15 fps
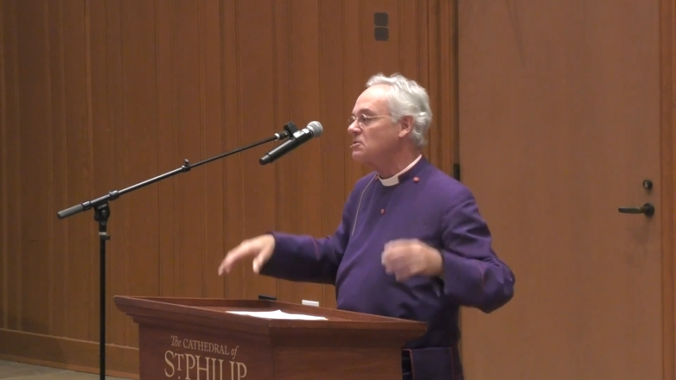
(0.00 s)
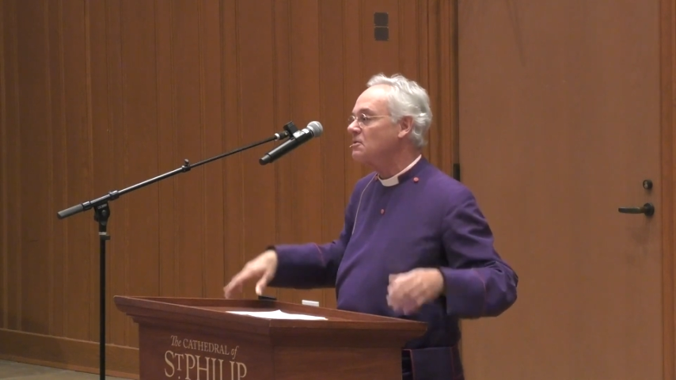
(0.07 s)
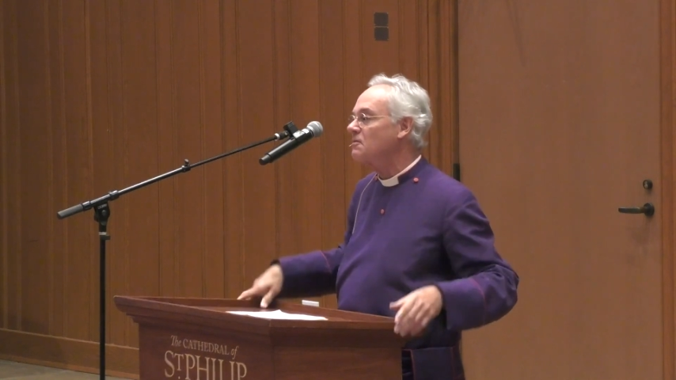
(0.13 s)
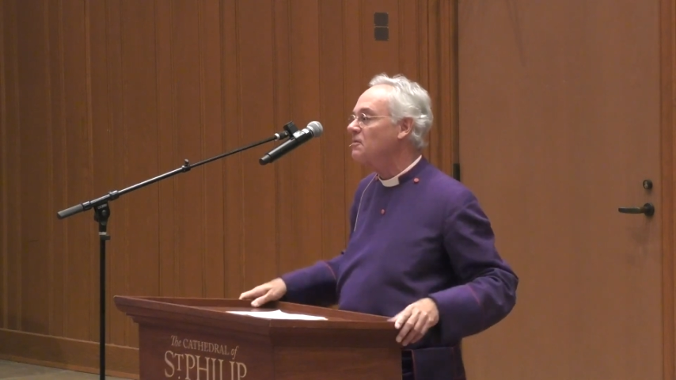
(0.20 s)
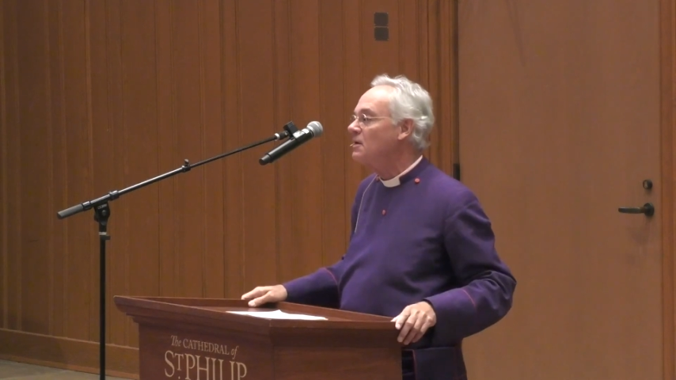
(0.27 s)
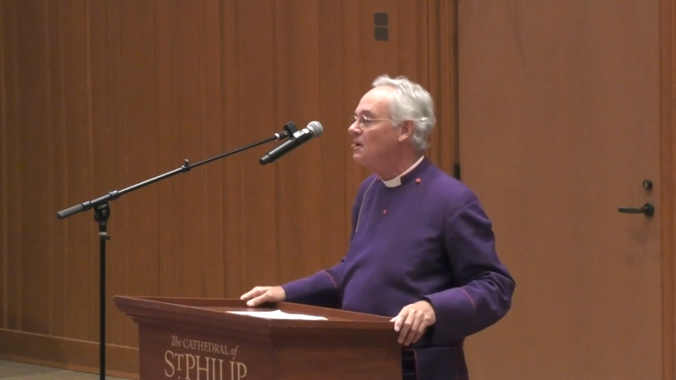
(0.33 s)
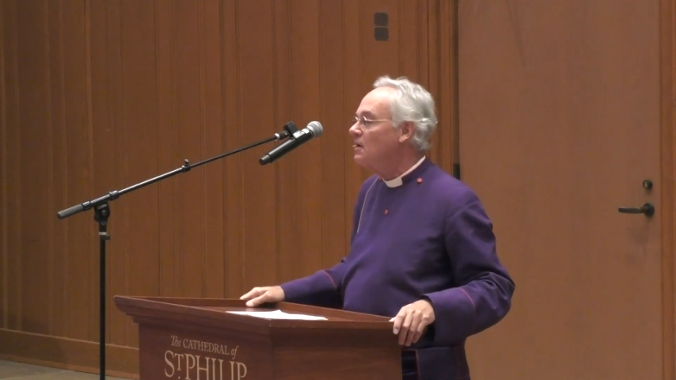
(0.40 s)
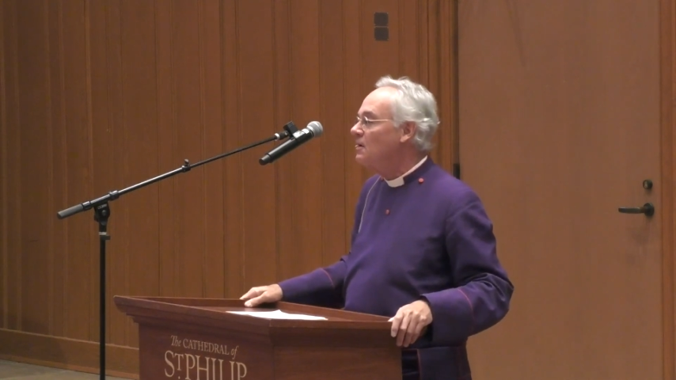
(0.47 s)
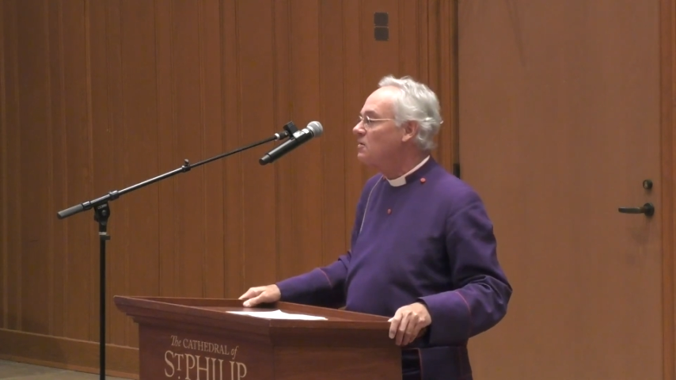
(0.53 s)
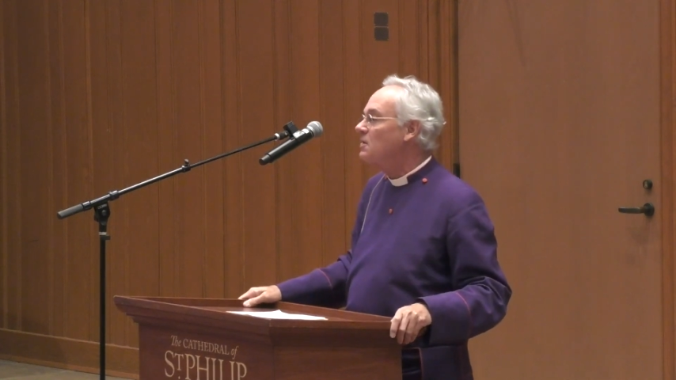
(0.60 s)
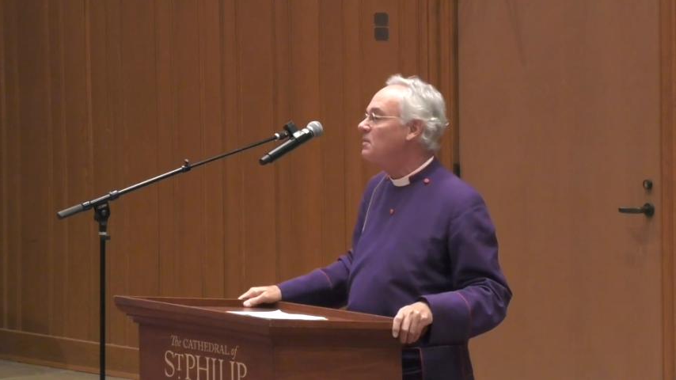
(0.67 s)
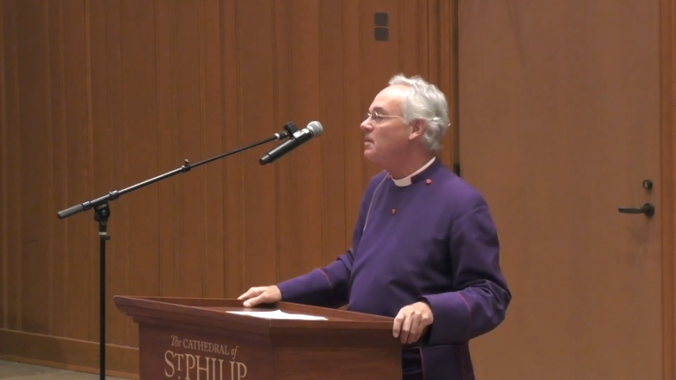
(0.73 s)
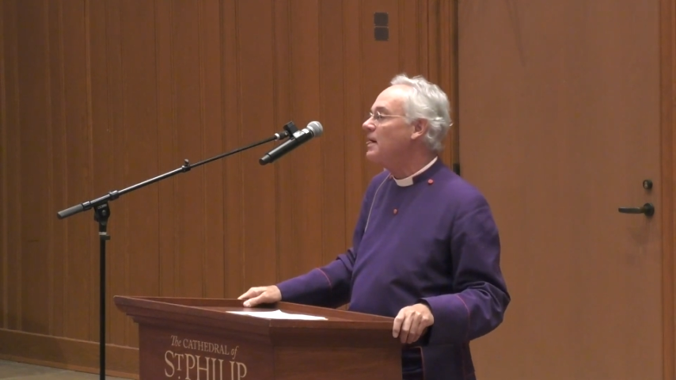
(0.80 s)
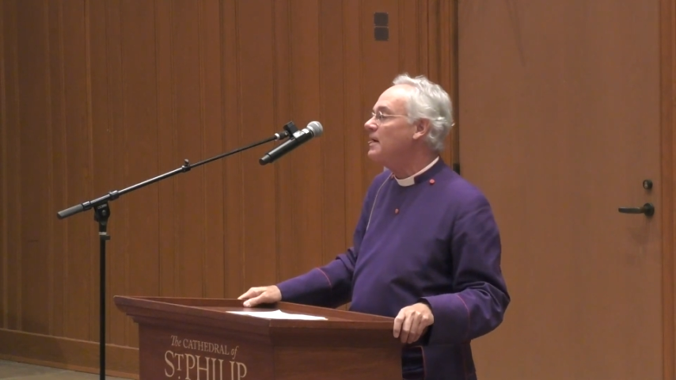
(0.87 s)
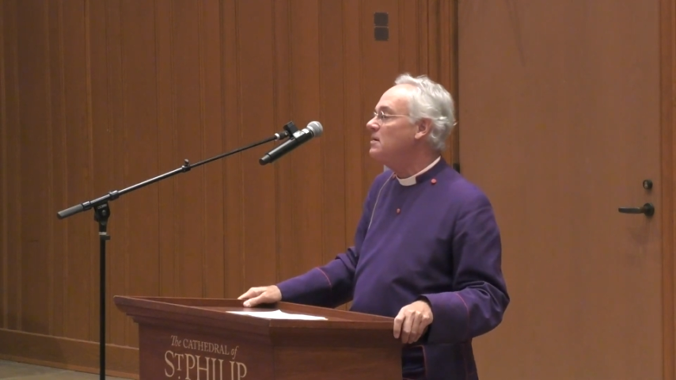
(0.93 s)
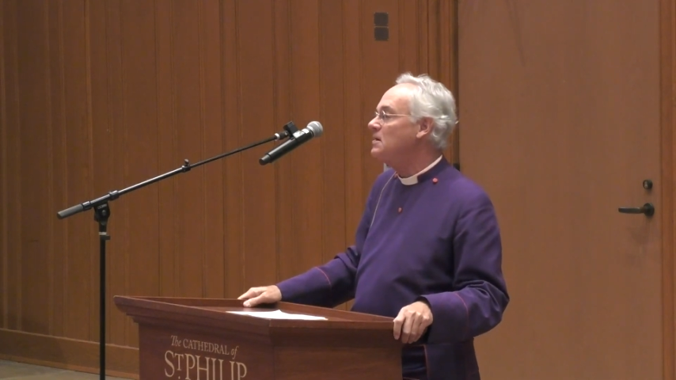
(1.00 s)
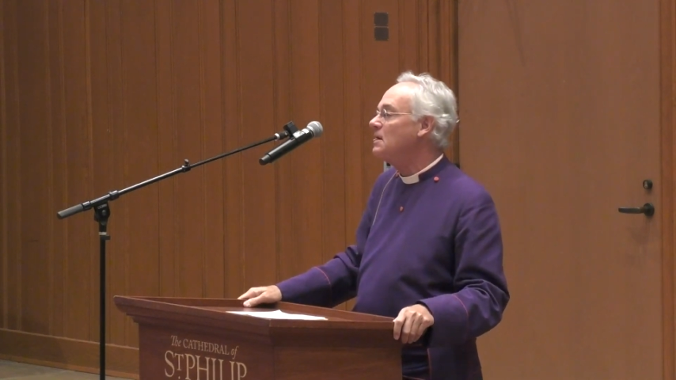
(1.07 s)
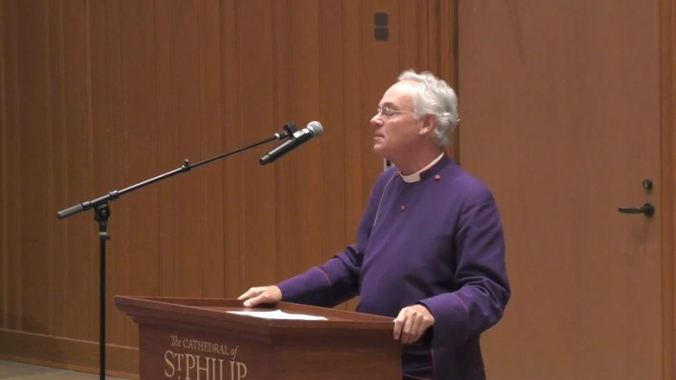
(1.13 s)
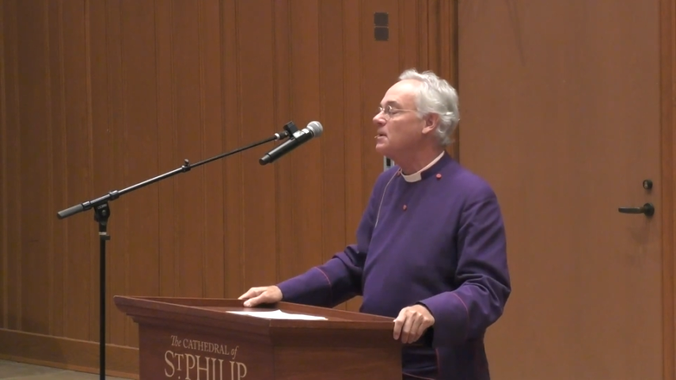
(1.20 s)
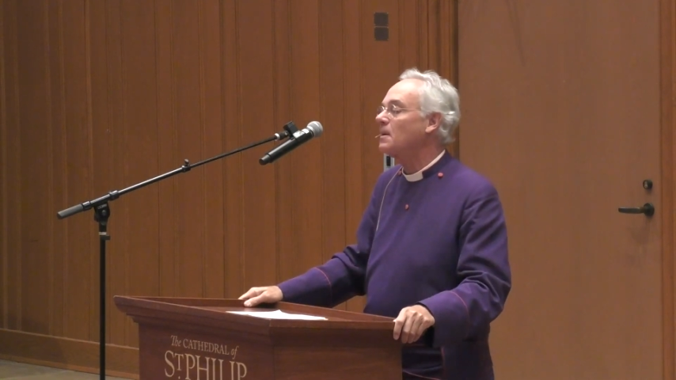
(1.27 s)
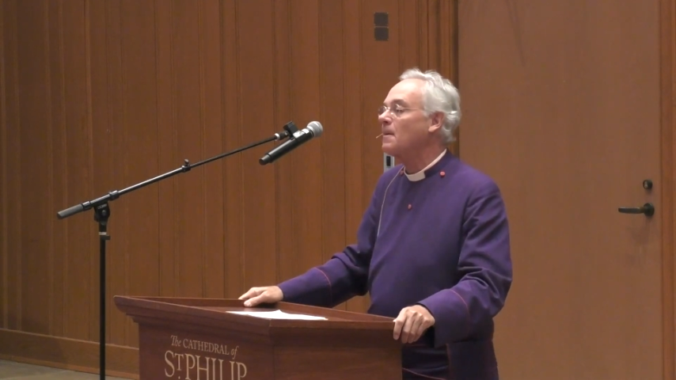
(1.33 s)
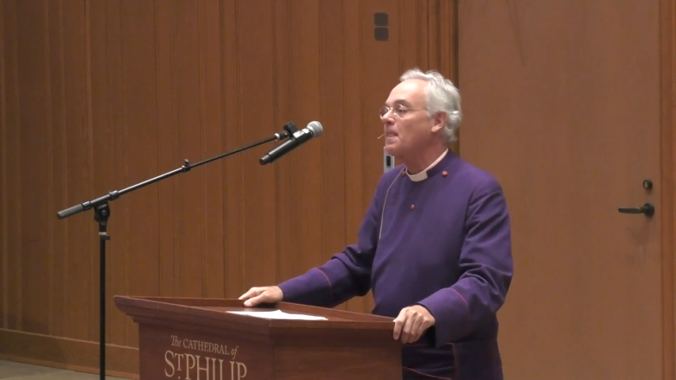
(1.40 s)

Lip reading: of the pandemic